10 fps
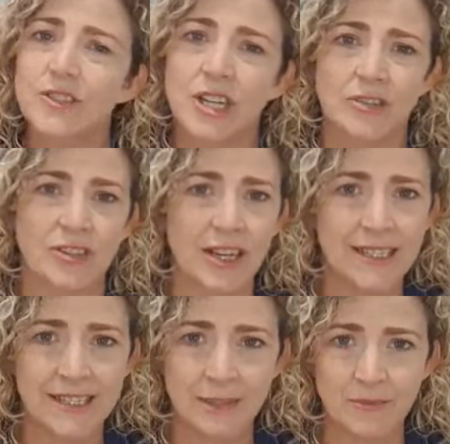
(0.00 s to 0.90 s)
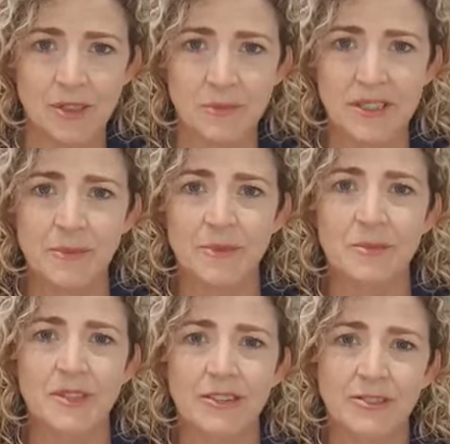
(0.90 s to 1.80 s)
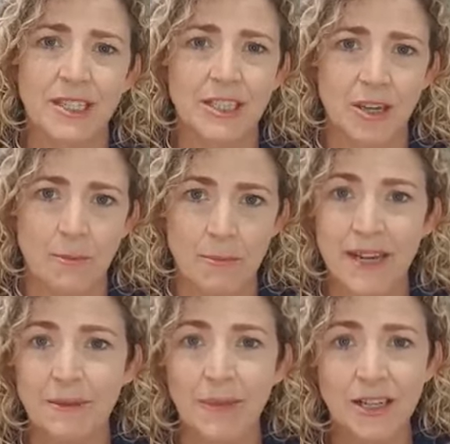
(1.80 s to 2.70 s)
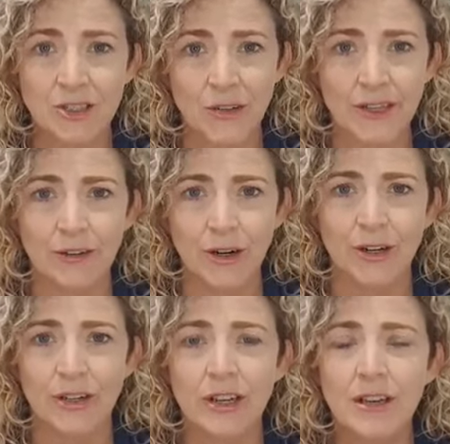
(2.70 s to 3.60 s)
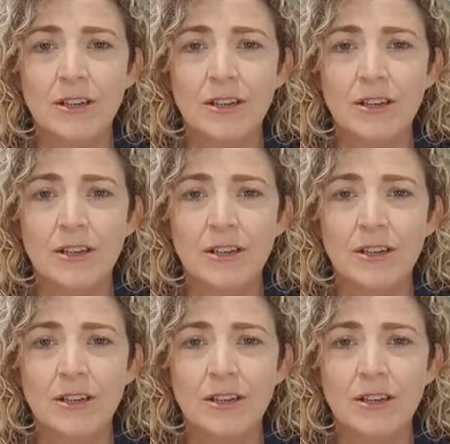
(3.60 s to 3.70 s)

generalized symptoms that really don't mean much on their own,